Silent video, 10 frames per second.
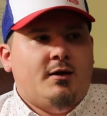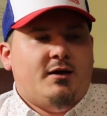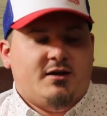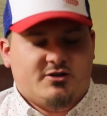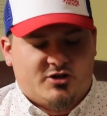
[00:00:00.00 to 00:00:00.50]

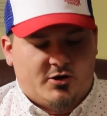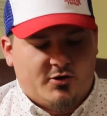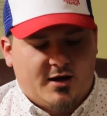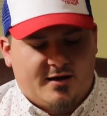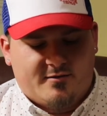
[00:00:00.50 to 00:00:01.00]
and show you
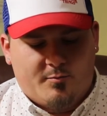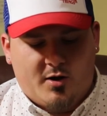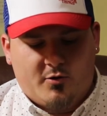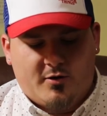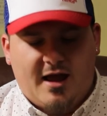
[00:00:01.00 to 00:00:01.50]
guys the
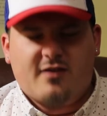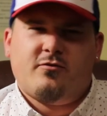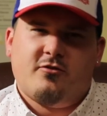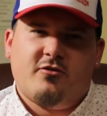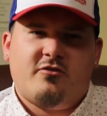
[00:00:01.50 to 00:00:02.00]
boat, ask
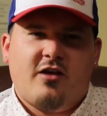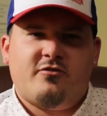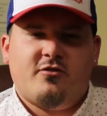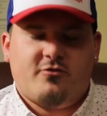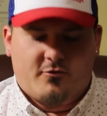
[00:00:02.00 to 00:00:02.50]
for
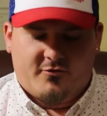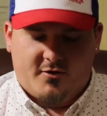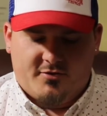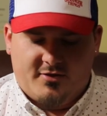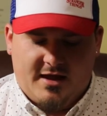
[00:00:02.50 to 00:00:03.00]
suggestions on
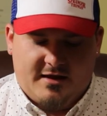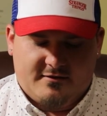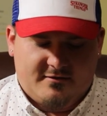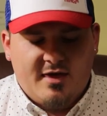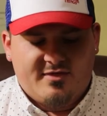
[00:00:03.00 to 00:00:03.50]
certain things.